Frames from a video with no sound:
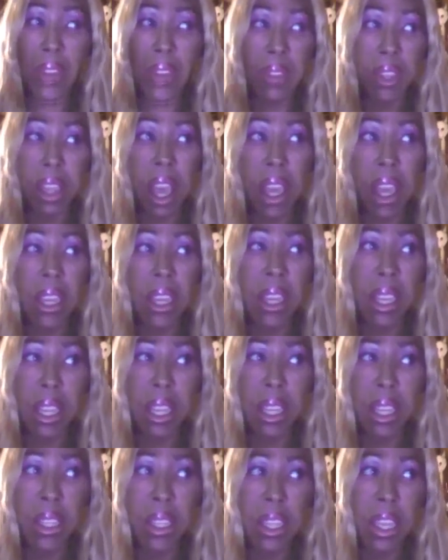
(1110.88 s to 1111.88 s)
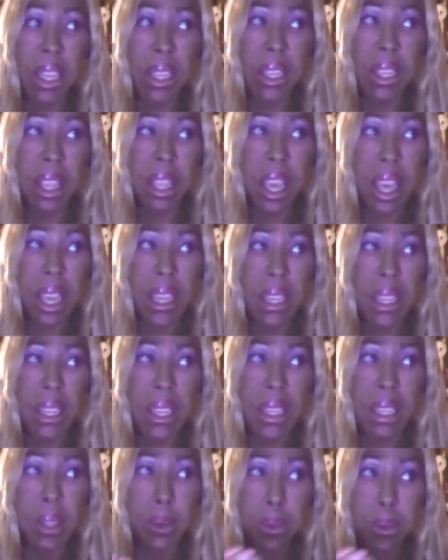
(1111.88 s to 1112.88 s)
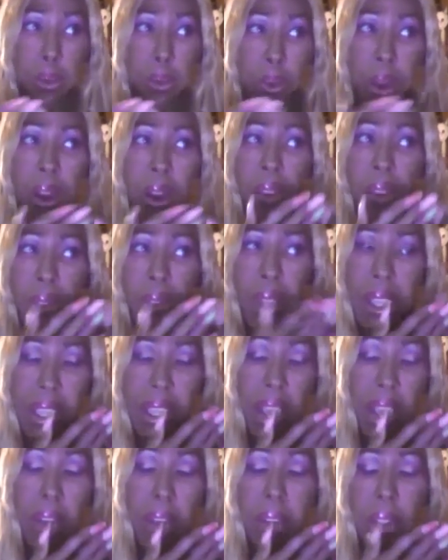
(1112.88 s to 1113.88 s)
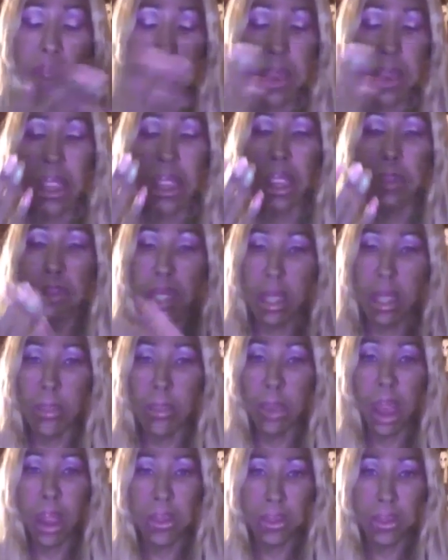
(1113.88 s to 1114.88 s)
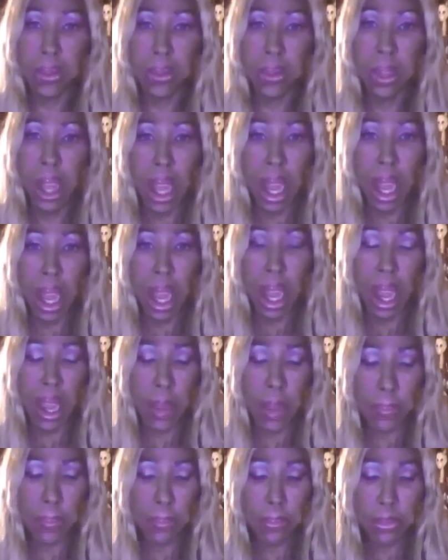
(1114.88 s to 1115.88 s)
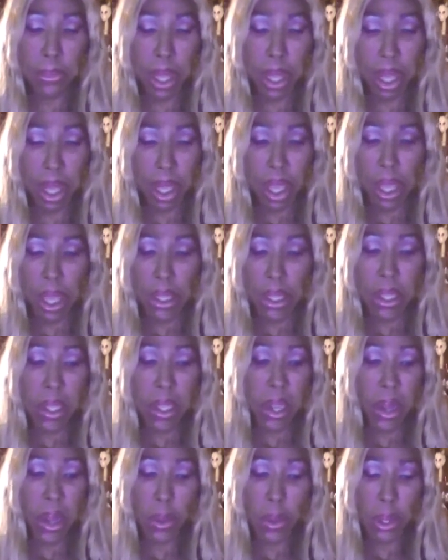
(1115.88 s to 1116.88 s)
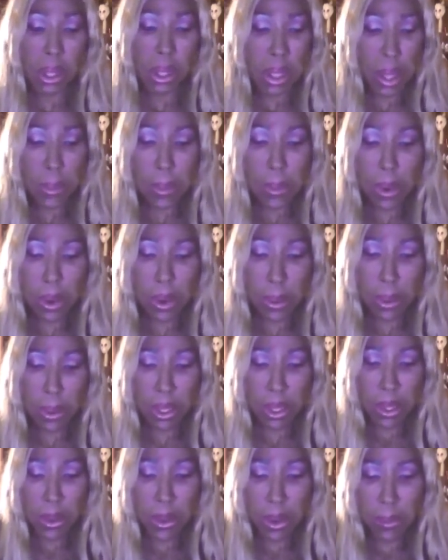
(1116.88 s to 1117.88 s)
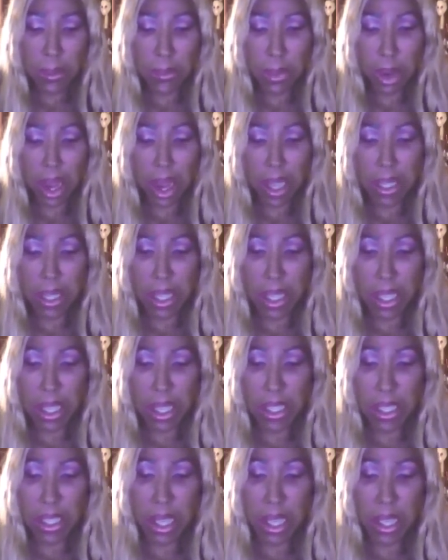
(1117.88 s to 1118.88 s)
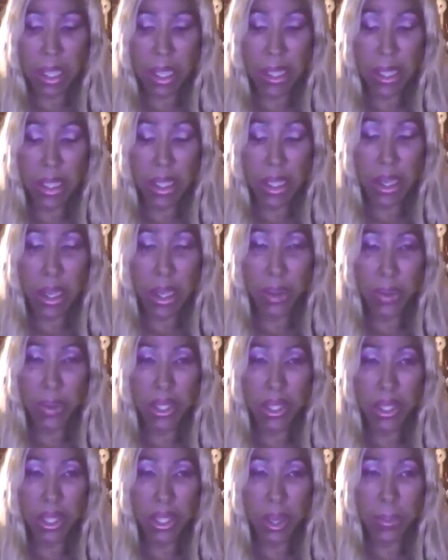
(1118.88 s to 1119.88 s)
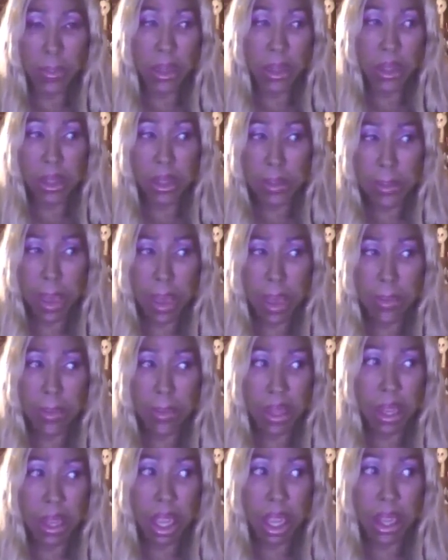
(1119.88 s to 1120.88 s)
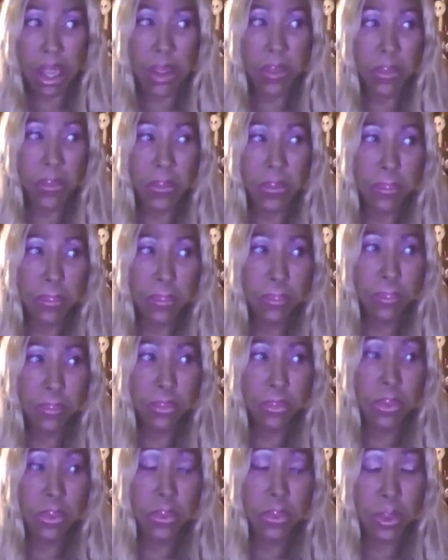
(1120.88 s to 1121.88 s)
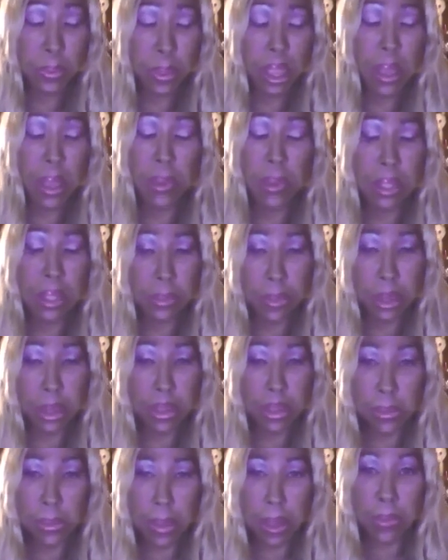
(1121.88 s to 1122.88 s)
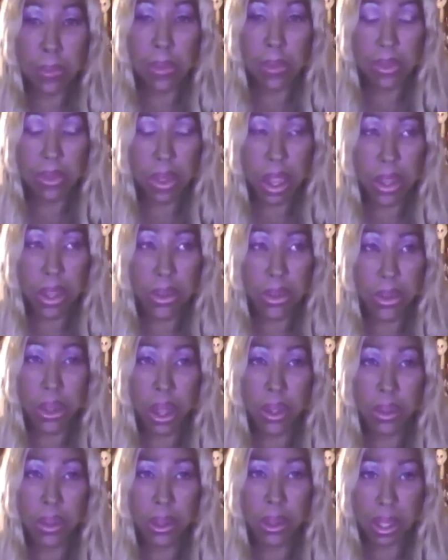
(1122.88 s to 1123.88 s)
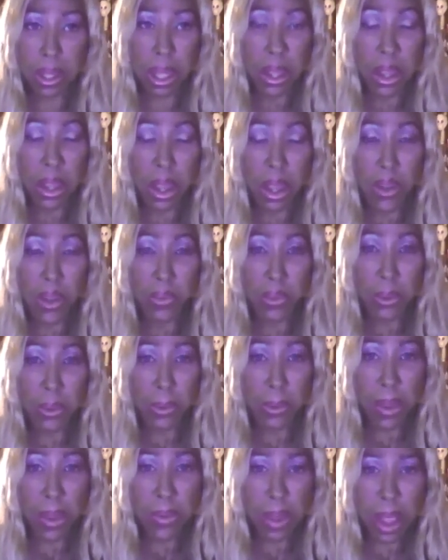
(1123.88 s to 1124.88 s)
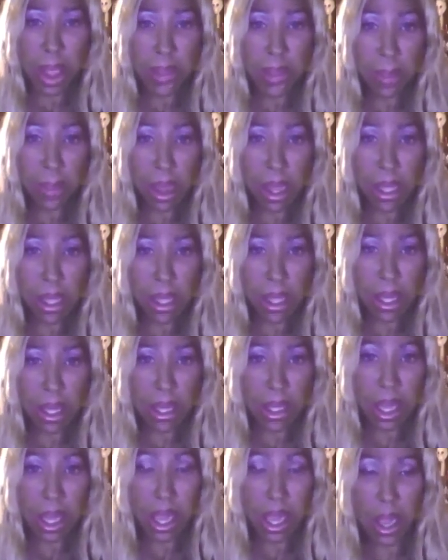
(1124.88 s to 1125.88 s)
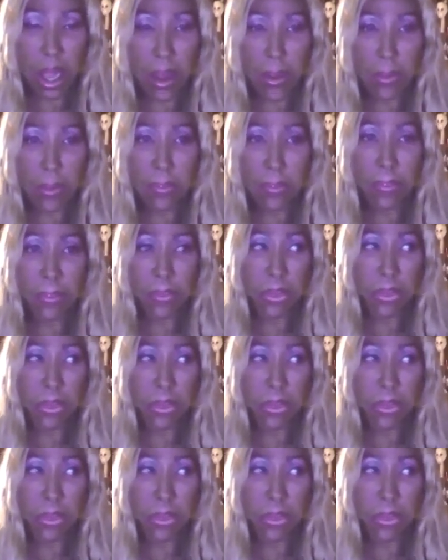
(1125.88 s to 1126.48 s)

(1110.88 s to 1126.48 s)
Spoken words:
gotten anything where I've laid down and the makeup's come off. They work with you on price, like I said. It's a monthly payment for me, it was a monthly payment of $100 for about 5 months. I